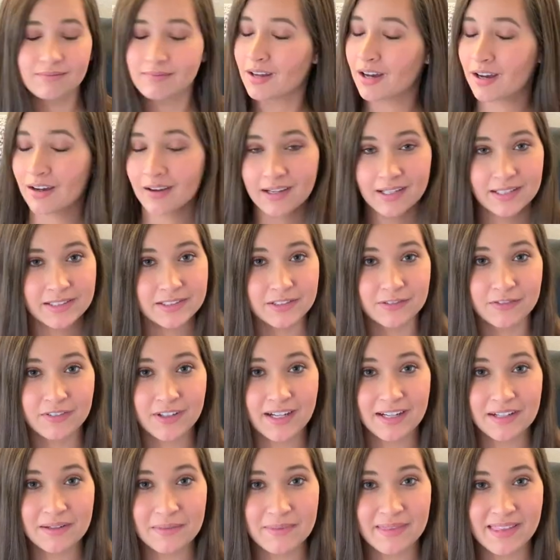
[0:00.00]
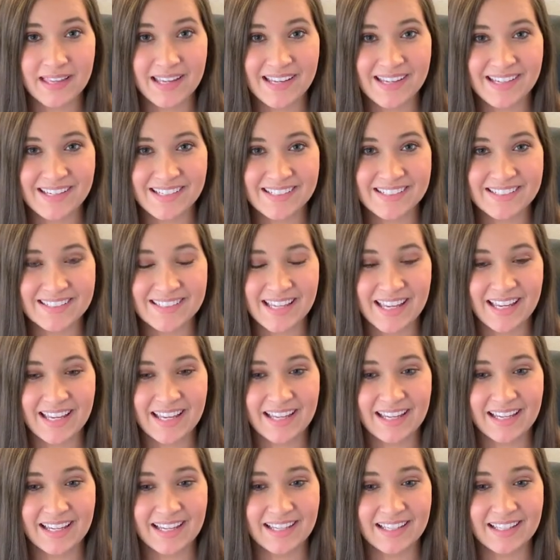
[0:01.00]
all kinds of random things
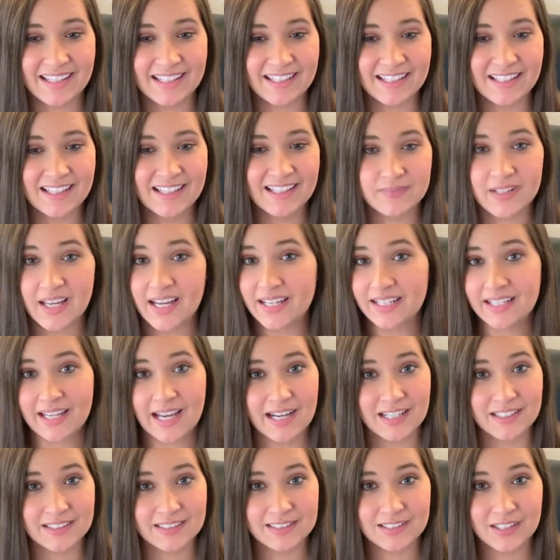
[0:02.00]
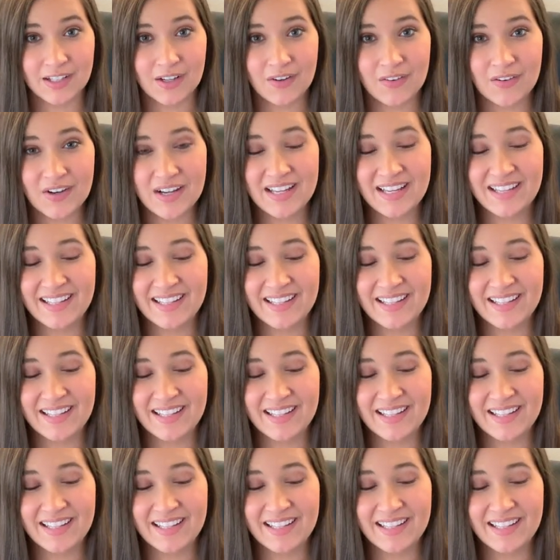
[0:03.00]
and and yeah so